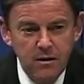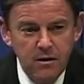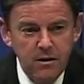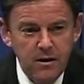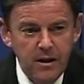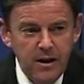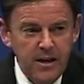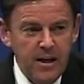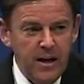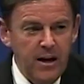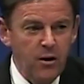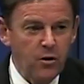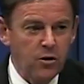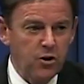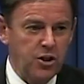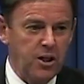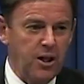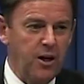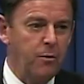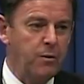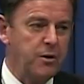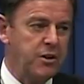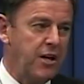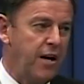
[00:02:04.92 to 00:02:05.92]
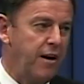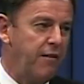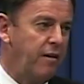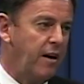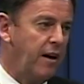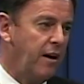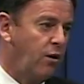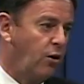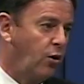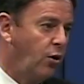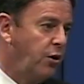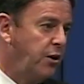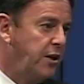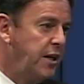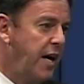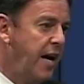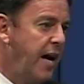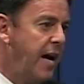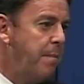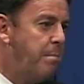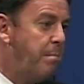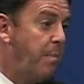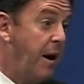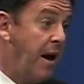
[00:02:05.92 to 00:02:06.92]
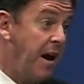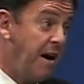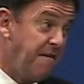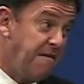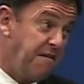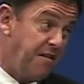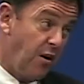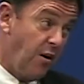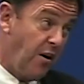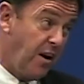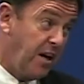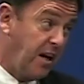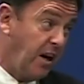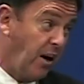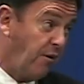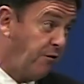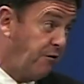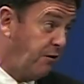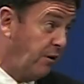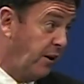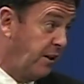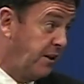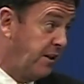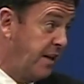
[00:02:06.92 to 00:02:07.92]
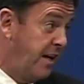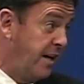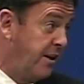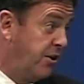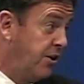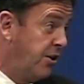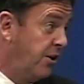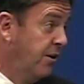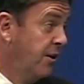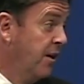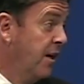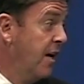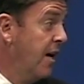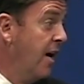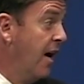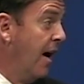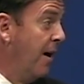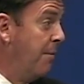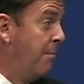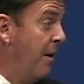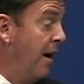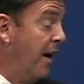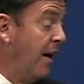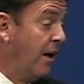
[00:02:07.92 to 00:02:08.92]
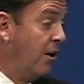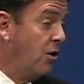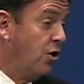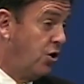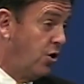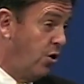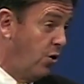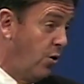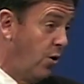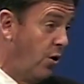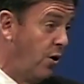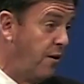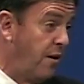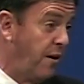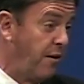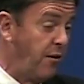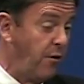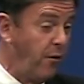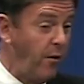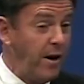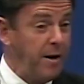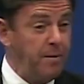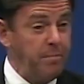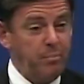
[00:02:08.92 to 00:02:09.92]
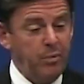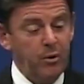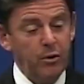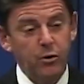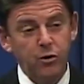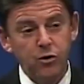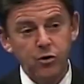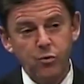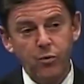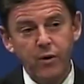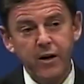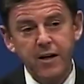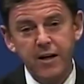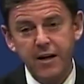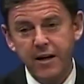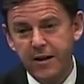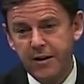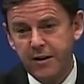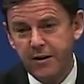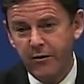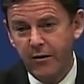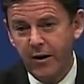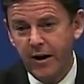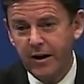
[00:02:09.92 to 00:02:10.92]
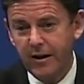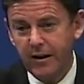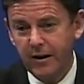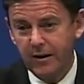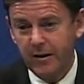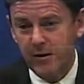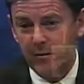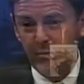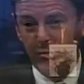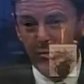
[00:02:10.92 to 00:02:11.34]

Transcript: that he or she was having a good day, paying very careful attention, and making sure that the right pills went in the right little